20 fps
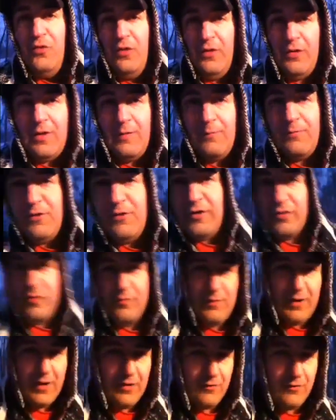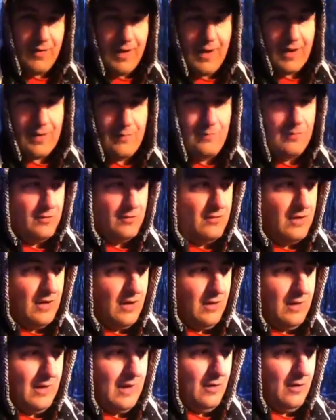really impressed by the Rocky
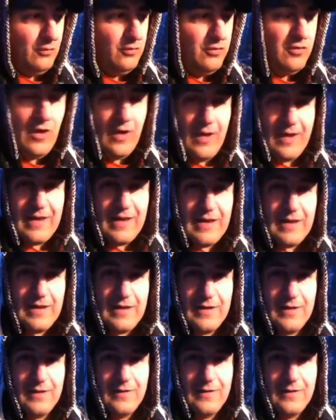Patel, how tight